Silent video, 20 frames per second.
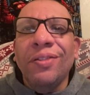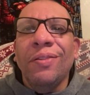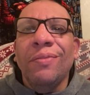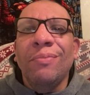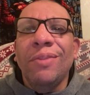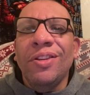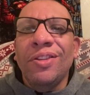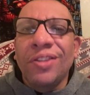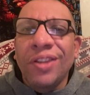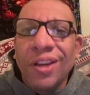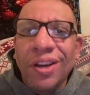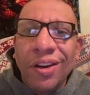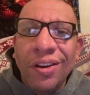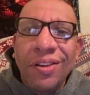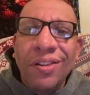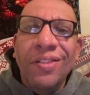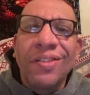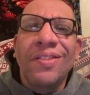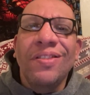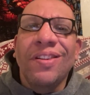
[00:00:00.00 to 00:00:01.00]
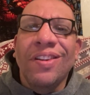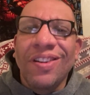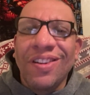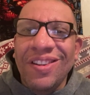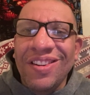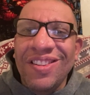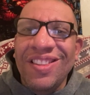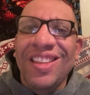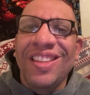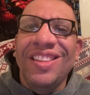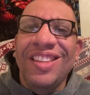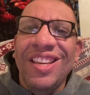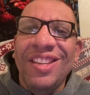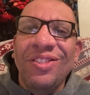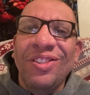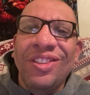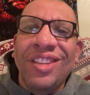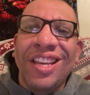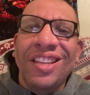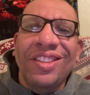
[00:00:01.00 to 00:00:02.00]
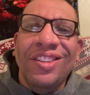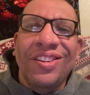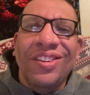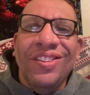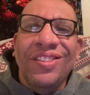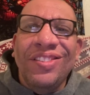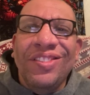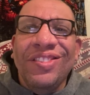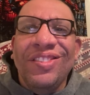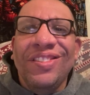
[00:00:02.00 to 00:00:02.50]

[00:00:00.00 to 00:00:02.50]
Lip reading: Michelle. They do take turns.